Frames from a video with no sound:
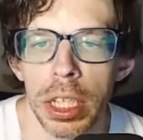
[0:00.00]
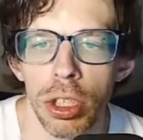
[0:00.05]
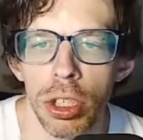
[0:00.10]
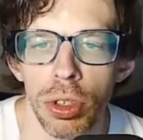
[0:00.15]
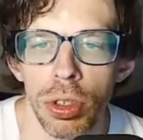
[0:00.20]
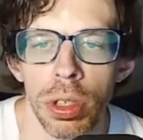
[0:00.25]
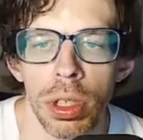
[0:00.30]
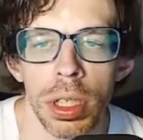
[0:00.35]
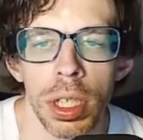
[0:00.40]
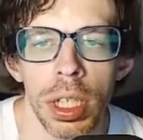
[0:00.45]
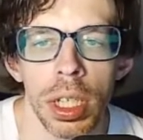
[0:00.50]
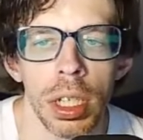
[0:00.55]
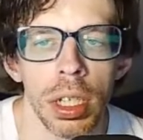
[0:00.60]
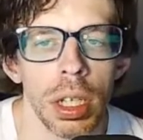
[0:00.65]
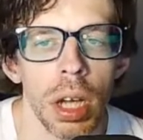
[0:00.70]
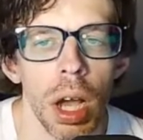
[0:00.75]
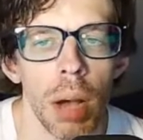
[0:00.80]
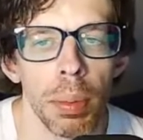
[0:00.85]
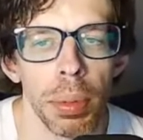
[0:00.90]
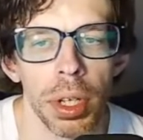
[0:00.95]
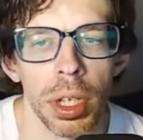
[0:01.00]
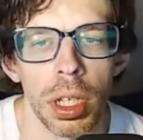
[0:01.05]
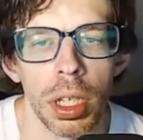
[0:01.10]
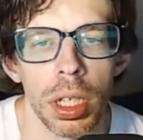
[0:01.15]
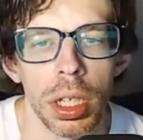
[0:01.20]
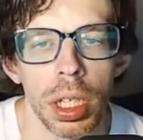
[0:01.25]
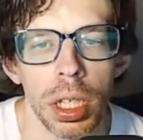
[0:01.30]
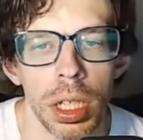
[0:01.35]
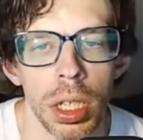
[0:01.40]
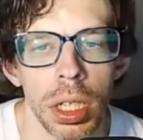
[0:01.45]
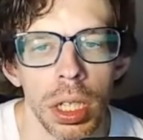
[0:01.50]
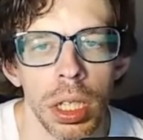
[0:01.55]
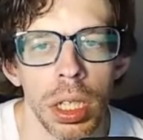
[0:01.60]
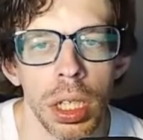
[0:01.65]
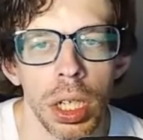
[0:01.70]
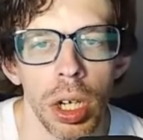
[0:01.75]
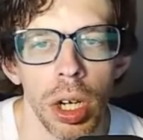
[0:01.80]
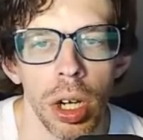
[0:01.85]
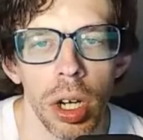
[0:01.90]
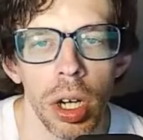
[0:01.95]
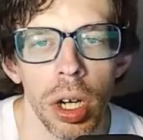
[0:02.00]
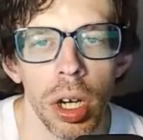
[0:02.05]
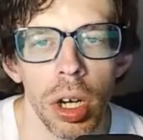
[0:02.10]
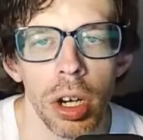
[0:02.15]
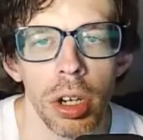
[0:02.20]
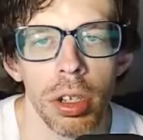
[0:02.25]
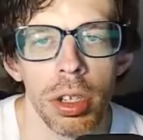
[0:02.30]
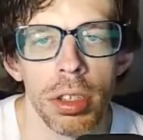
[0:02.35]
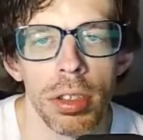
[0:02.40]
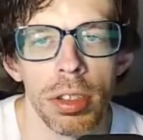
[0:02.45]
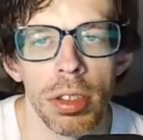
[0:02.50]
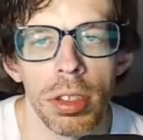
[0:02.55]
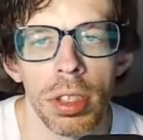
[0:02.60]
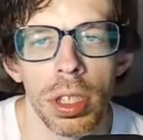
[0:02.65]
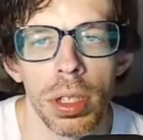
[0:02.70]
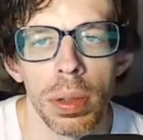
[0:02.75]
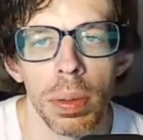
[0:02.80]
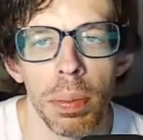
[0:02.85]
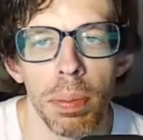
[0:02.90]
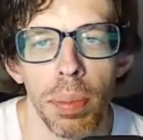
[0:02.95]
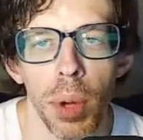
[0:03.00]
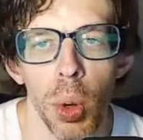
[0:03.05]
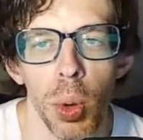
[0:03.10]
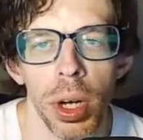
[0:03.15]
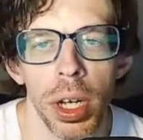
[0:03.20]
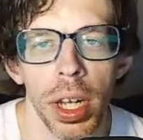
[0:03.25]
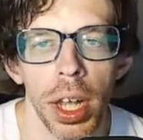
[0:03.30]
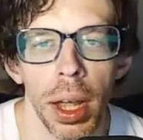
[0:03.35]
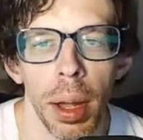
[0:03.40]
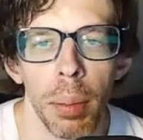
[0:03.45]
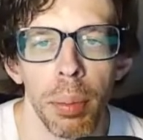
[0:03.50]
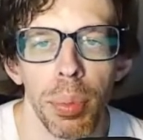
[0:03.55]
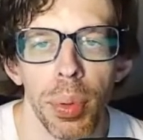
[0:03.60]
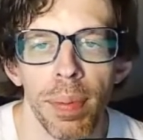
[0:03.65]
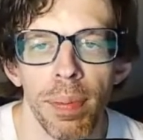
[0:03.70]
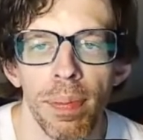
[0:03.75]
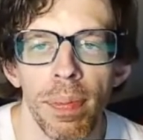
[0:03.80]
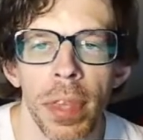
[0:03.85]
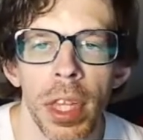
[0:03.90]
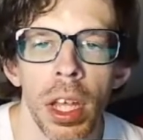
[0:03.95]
interesting topic, Ernst Bowen camp.